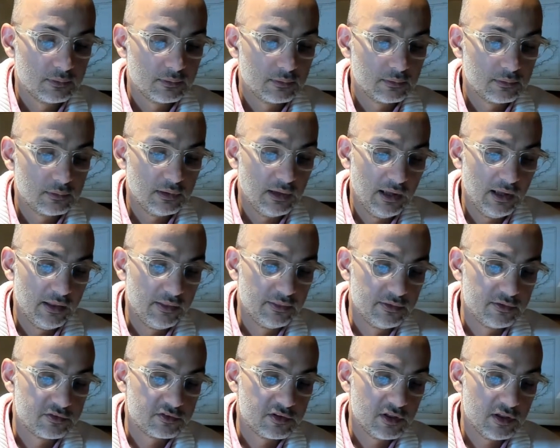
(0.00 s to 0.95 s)
And
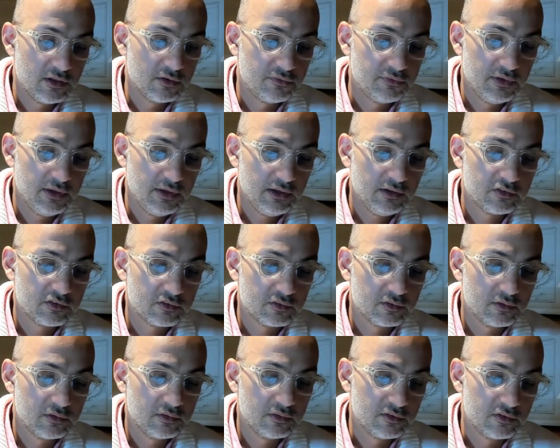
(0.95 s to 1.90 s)
instead of x,
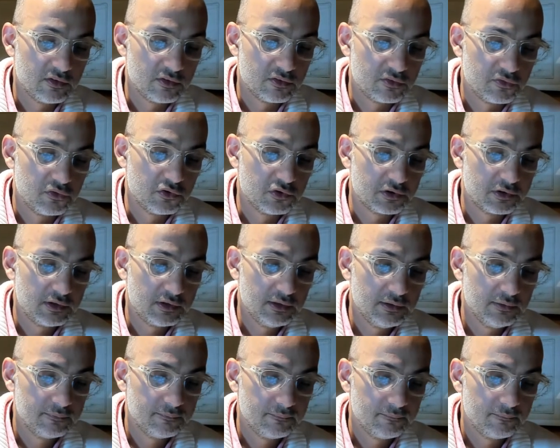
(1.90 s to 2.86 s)
this is 40,
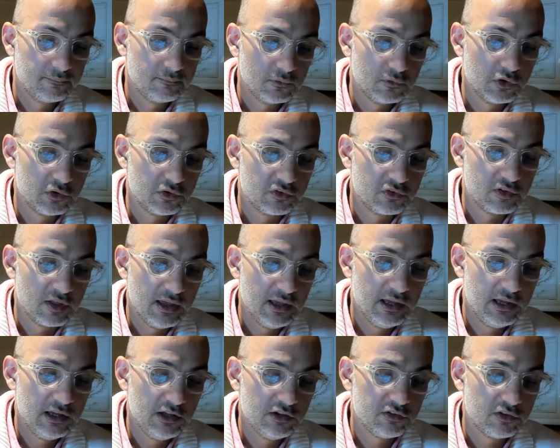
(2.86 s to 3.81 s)
because the
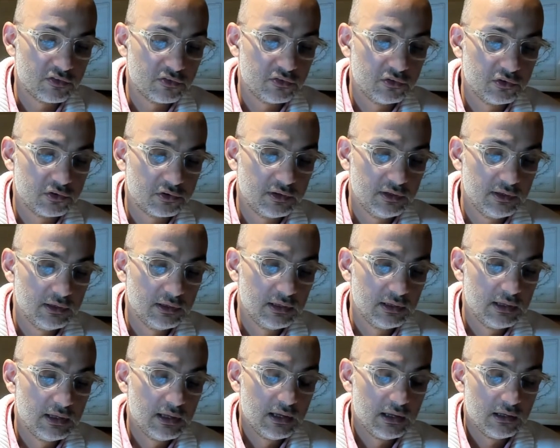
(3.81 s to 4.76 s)
age is 40,
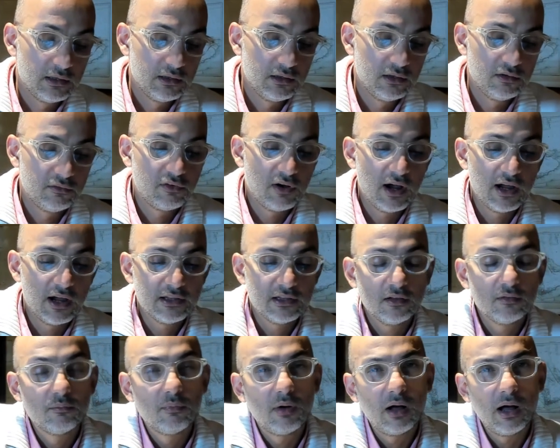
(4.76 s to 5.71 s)
divided
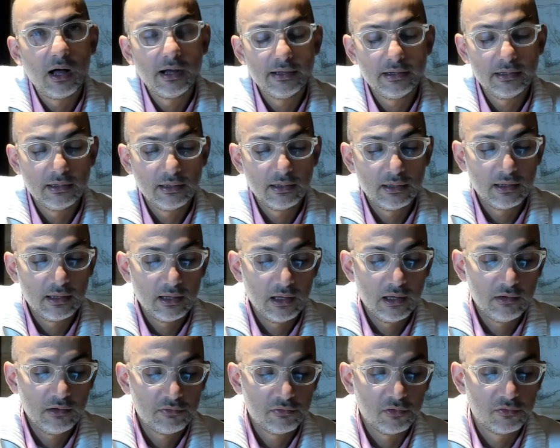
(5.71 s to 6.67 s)
by
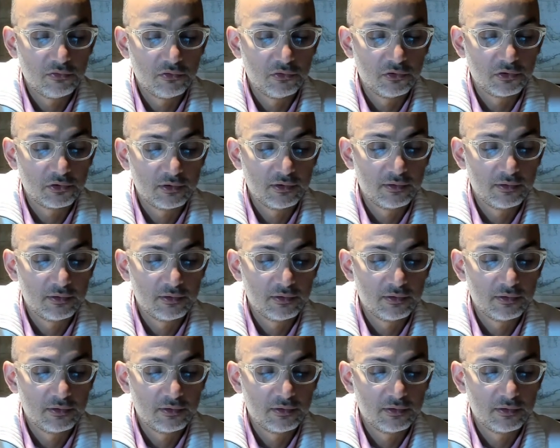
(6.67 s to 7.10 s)
f of 40.